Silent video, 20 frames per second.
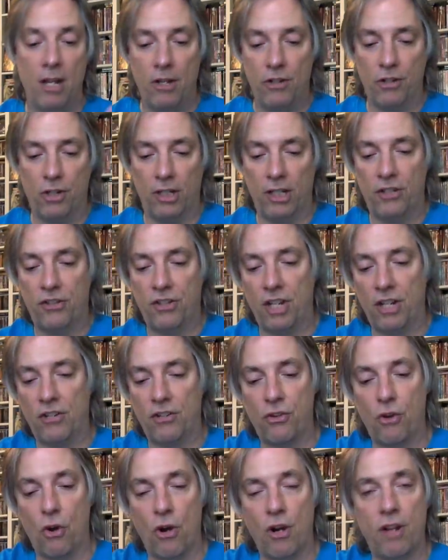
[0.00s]
So let's get
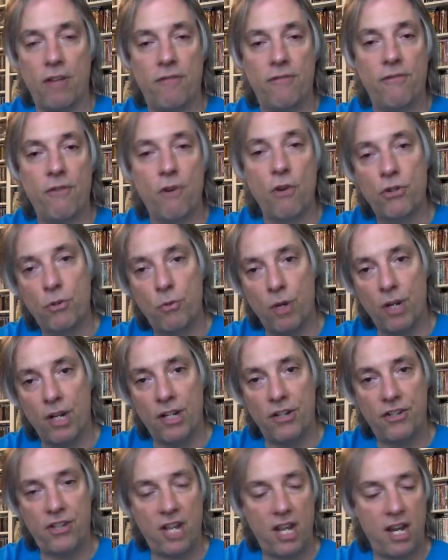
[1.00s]
started. First, we're going
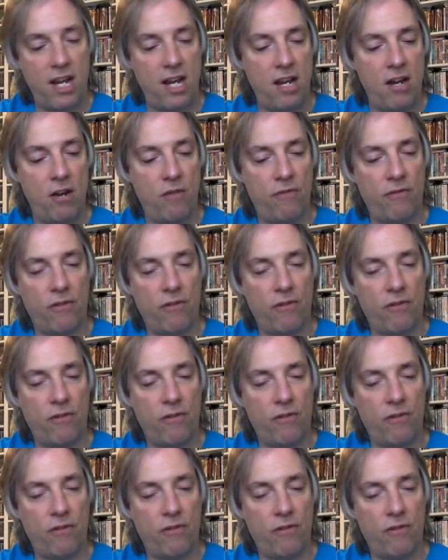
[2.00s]
to stay here